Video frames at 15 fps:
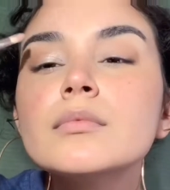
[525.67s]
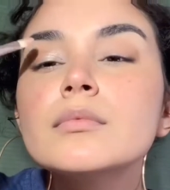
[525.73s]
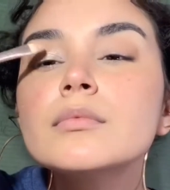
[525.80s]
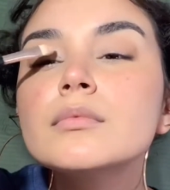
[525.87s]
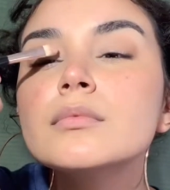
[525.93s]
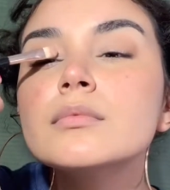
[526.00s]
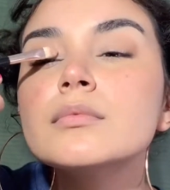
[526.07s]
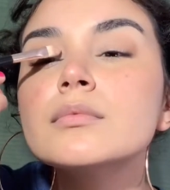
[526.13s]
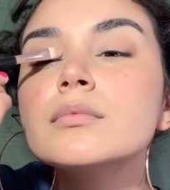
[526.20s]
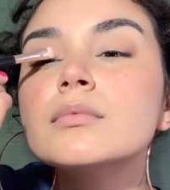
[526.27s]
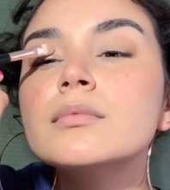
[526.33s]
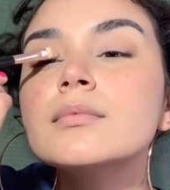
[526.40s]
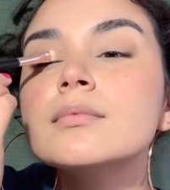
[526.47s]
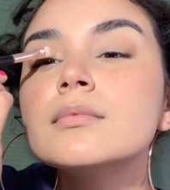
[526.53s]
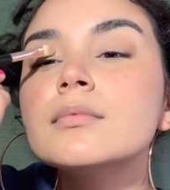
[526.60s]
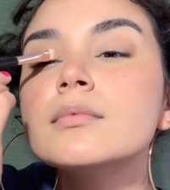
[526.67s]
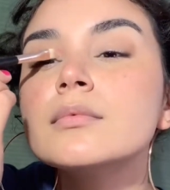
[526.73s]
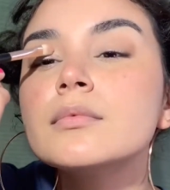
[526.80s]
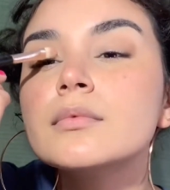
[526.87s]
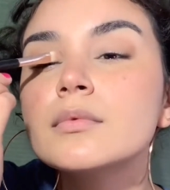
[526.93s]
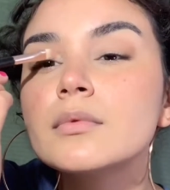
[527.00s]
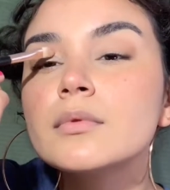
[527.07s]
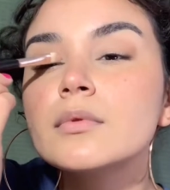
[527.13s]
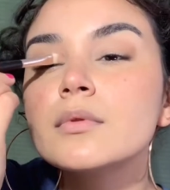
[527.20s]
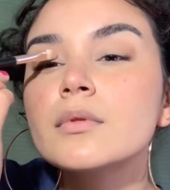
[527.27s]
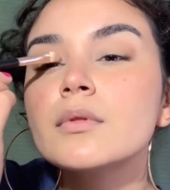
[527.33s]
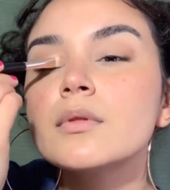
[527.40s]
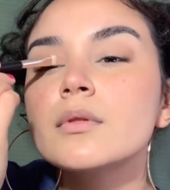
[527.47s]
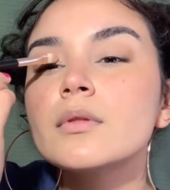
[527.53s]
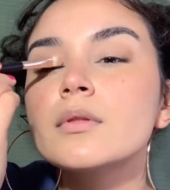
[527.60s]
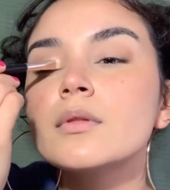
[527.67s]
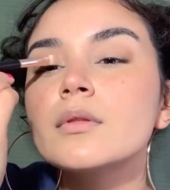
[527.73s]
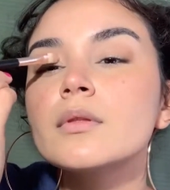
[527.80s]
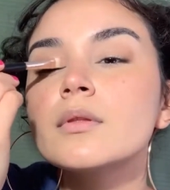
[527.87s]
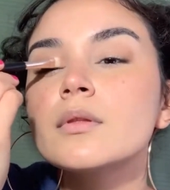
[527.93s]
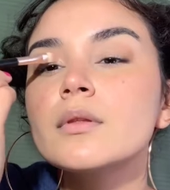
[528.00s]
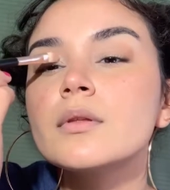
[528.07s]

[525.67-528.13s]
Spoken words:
[no speech]